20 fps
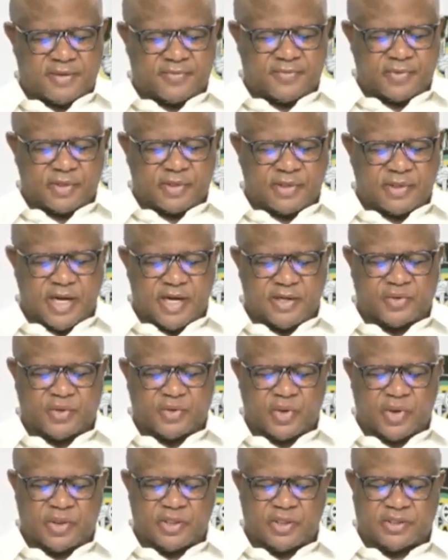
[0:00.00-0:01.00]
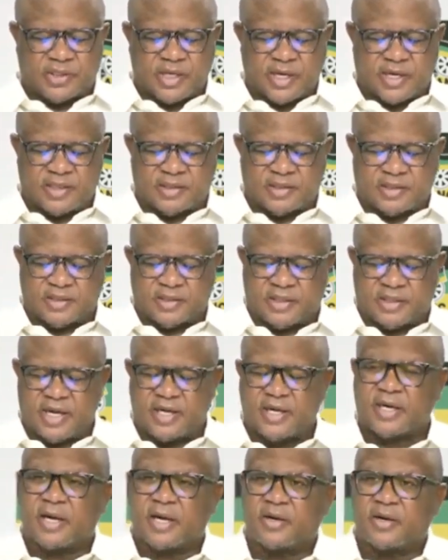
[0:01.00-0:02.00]
that saw the Secretary
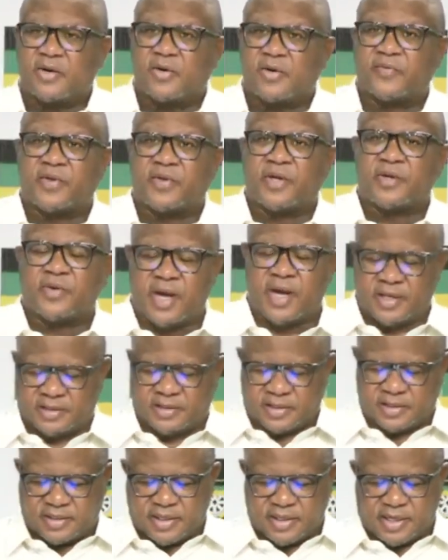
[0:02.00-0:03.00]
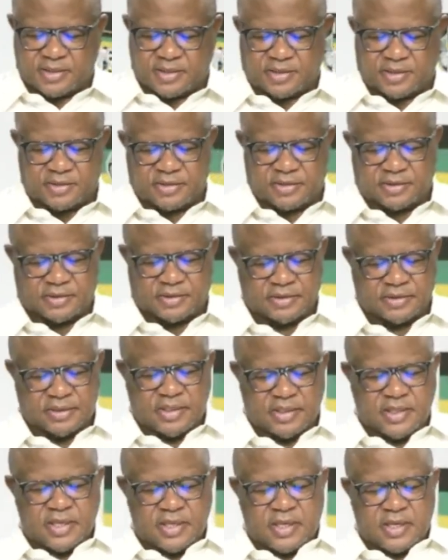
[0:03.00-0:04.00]
General of the United Nations
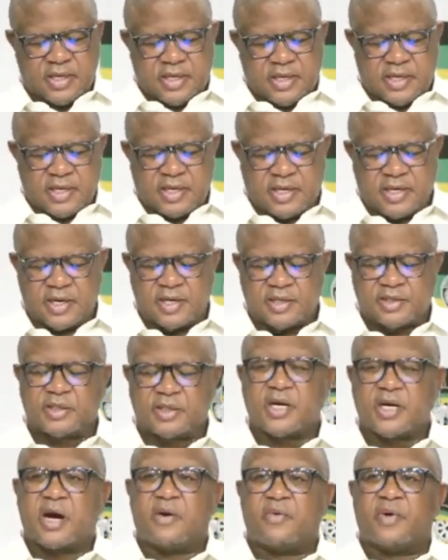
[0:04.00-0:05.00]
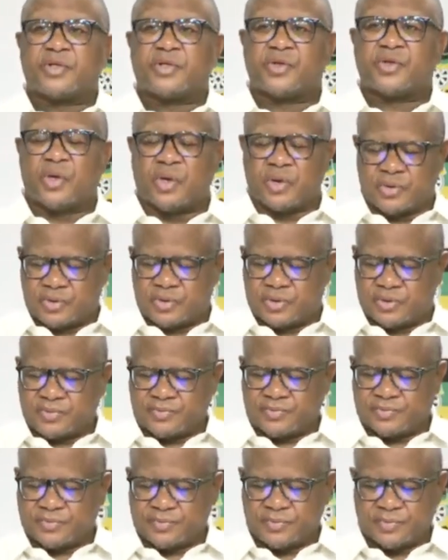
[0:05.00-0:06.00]
gracing our shores.
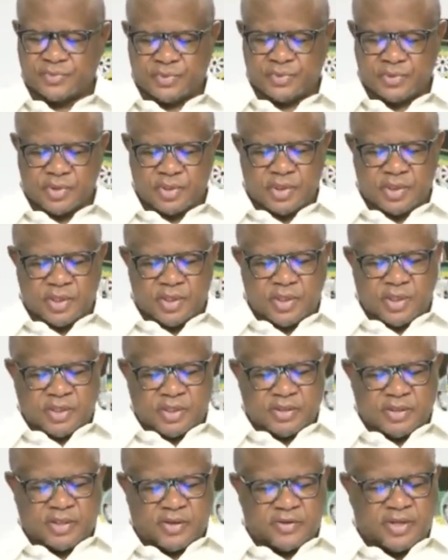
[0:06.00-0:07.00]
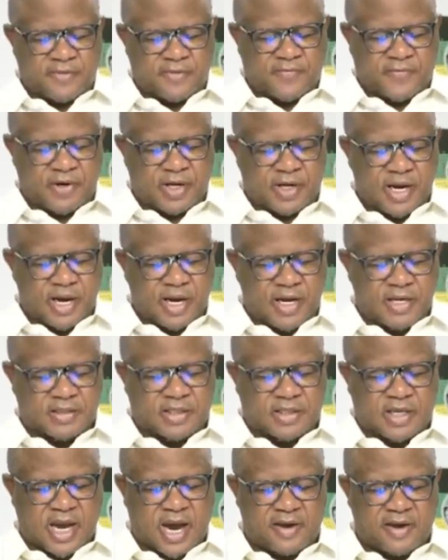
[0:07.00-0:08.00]
South Africa has
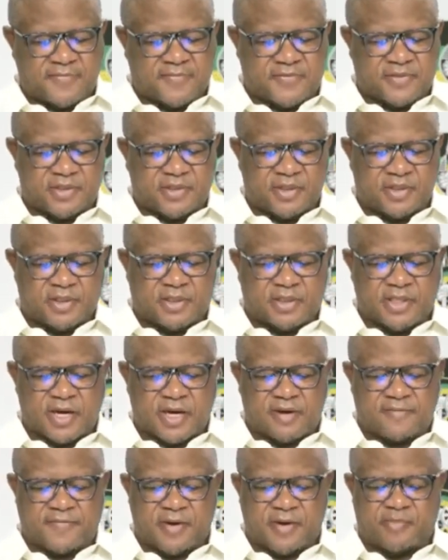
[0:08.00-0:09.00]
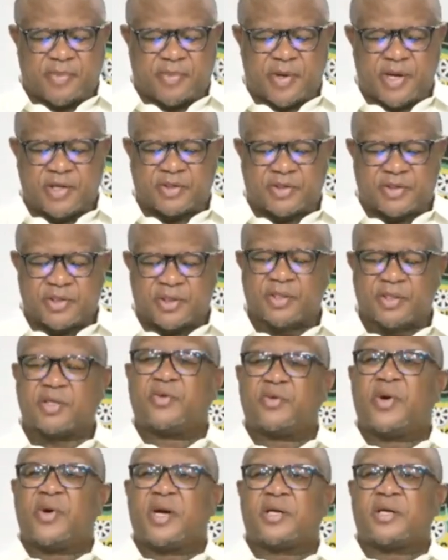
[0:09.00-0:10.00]
carved itself a place in the
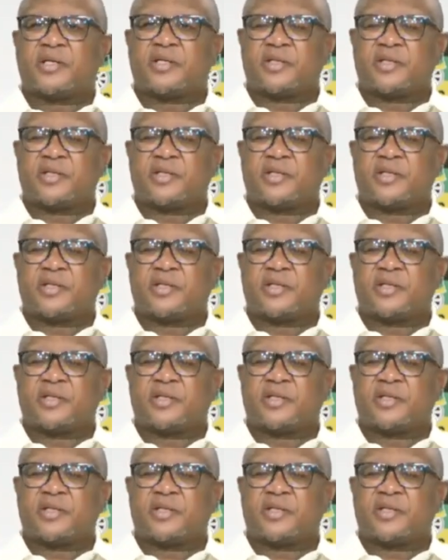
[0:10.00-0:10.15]
world